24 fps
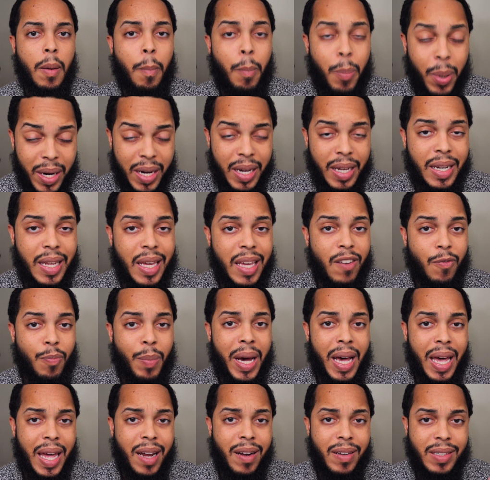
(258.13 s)
But if
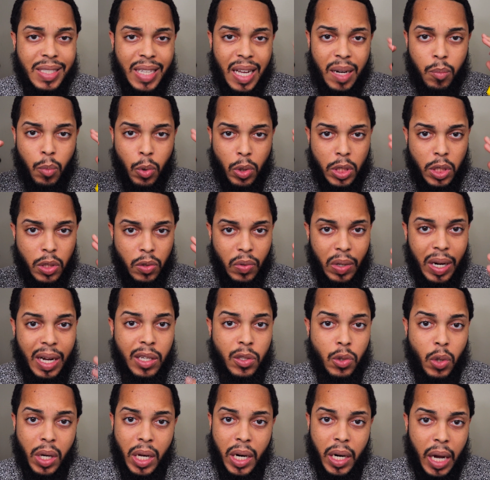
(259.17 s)
my hair is not
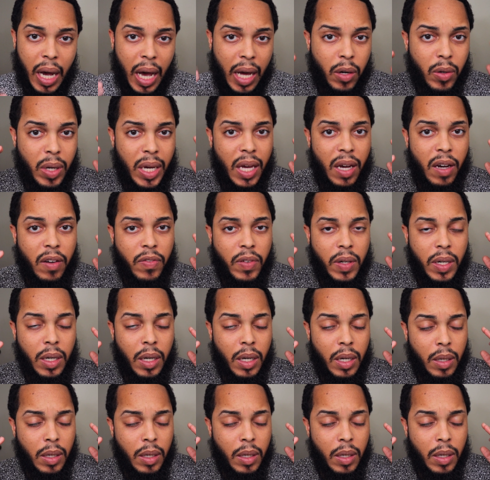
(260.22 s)
moisturized, or I don't have